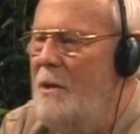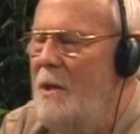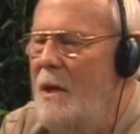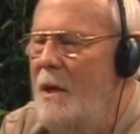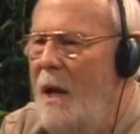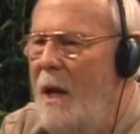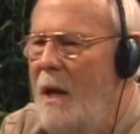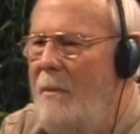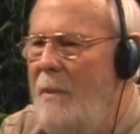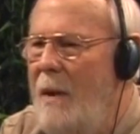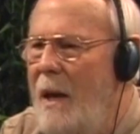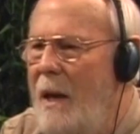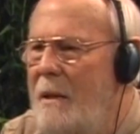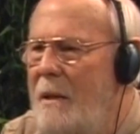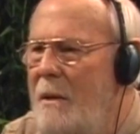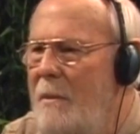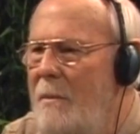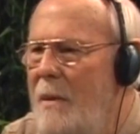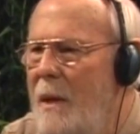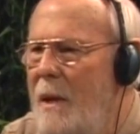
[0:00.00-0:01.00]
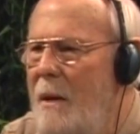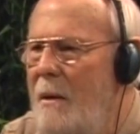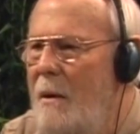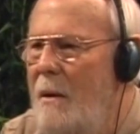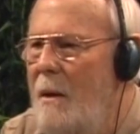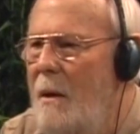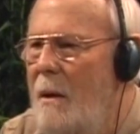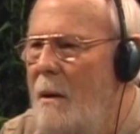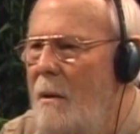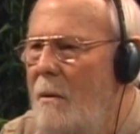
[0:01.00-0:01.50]
she came back to me
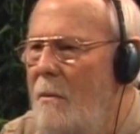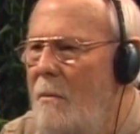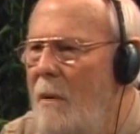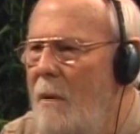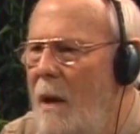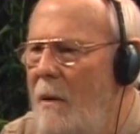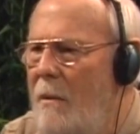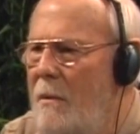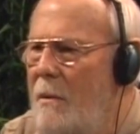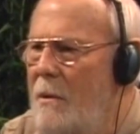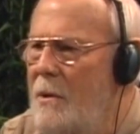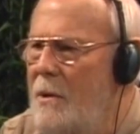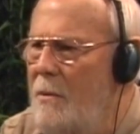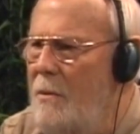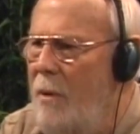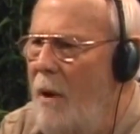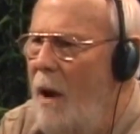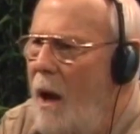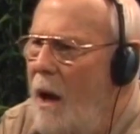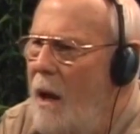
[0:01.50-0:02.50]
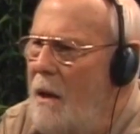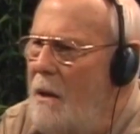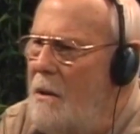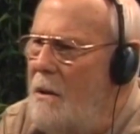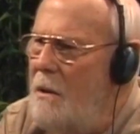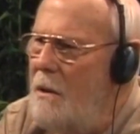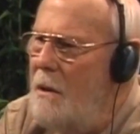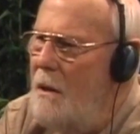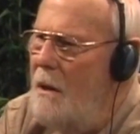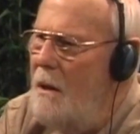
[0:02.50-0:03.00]
rather
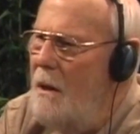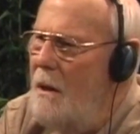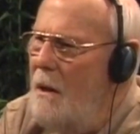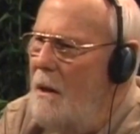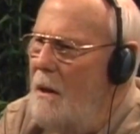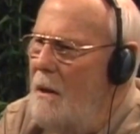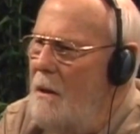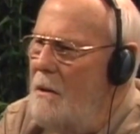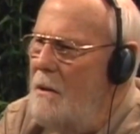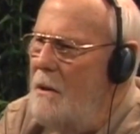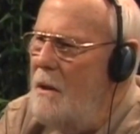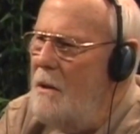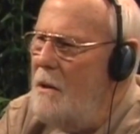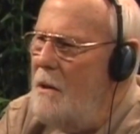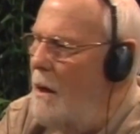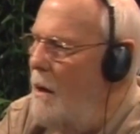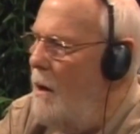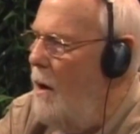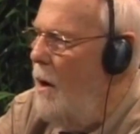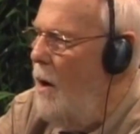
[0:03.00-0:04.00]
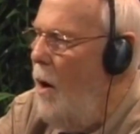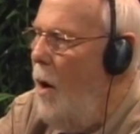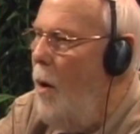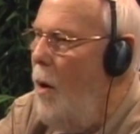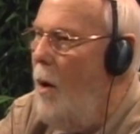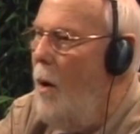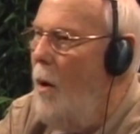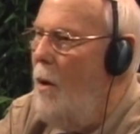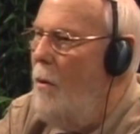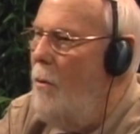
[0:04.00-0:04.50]
surprised. She said,
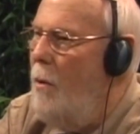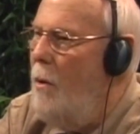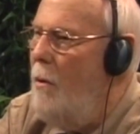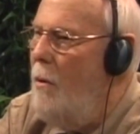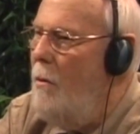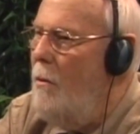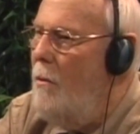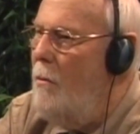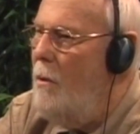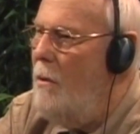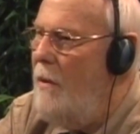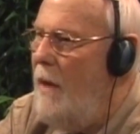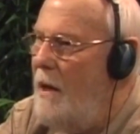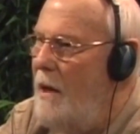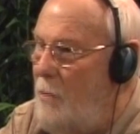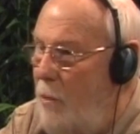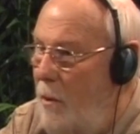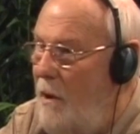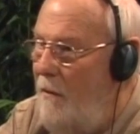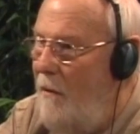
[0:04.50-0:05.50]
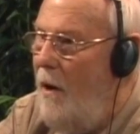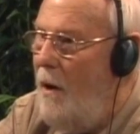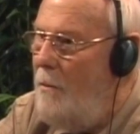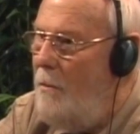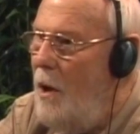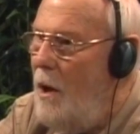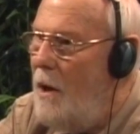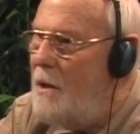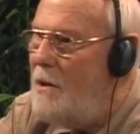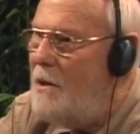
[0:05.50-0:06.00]
well, that's one of our
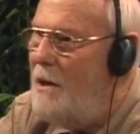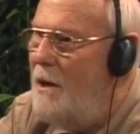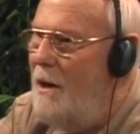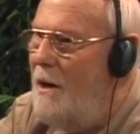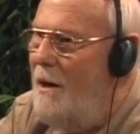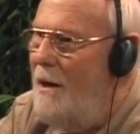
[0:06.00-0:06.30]
books.